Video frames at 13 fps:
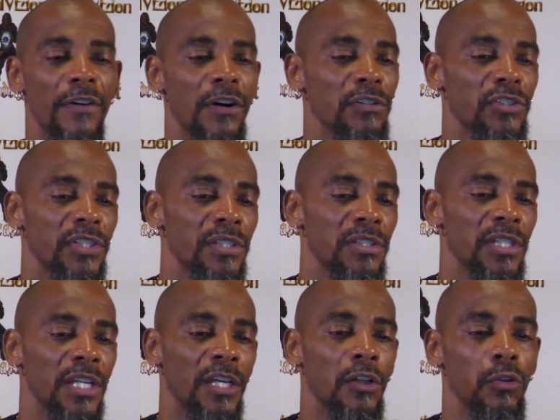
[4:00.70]
functions,
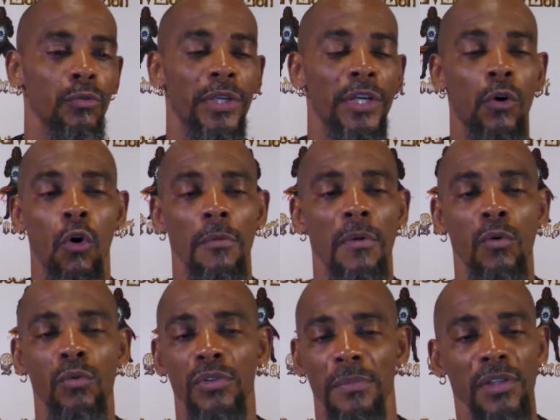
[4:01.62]
including
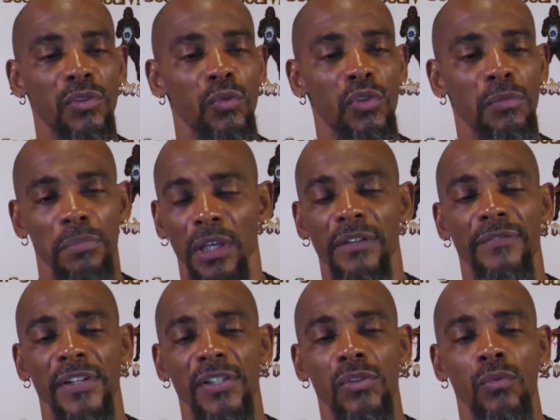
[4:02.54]
hormones, muscles, blood
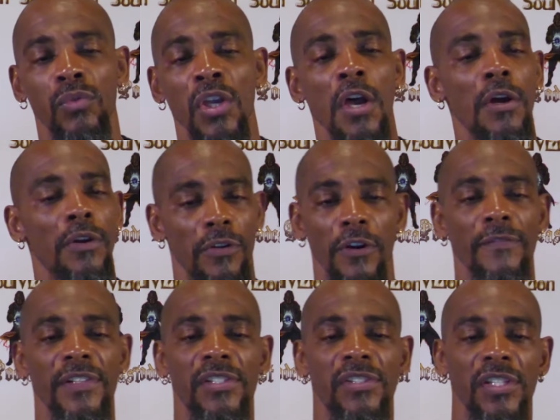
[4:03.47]
vessels,
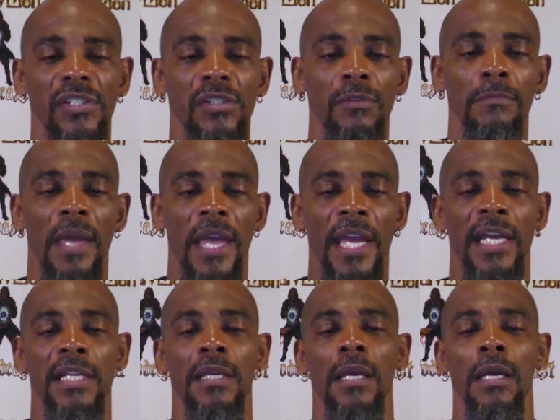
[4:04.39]
nervous system,
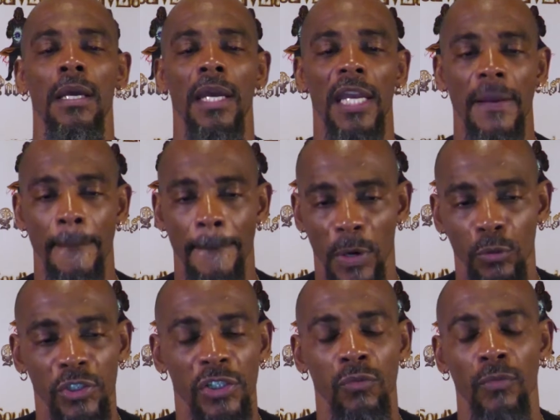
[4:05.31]
and
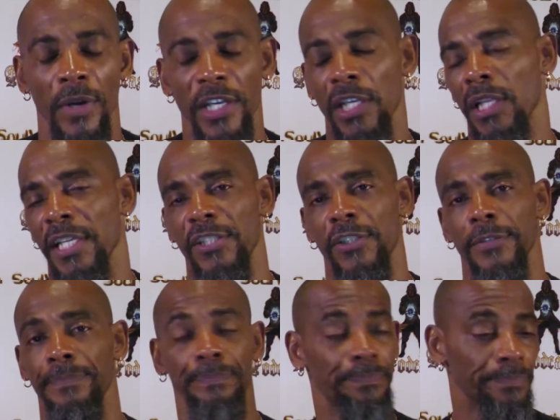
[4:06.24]
emotion
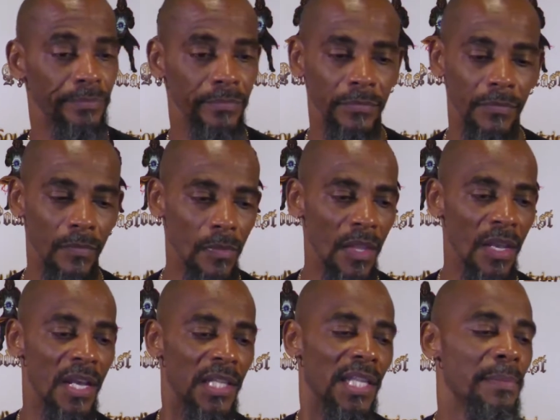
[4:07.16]
regulation.
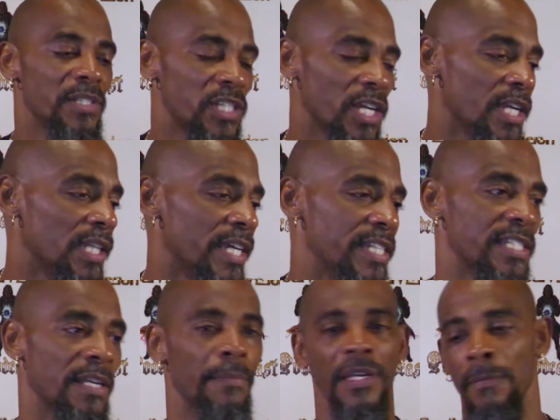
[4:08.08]
Let me tell you, ladies,
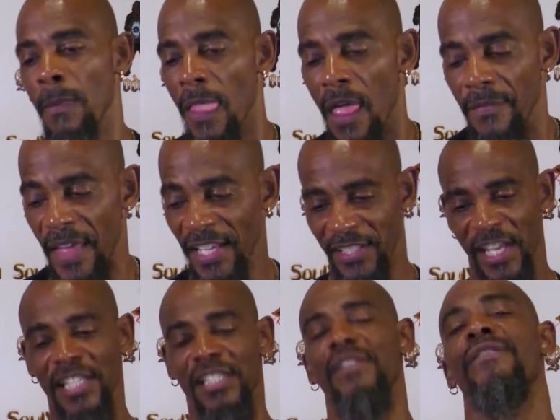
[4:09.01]

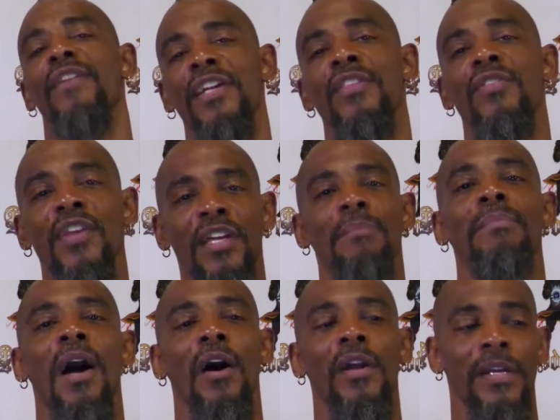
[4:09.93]
that's the funny thing
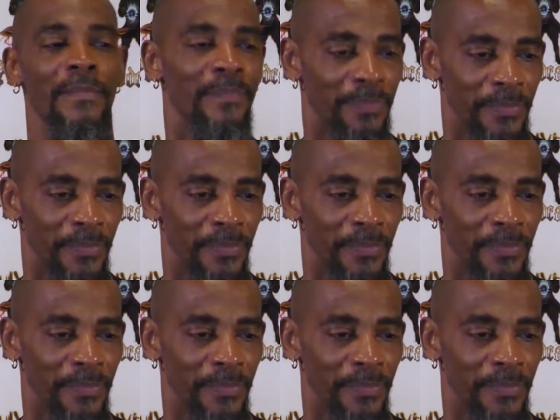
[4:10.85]
about it.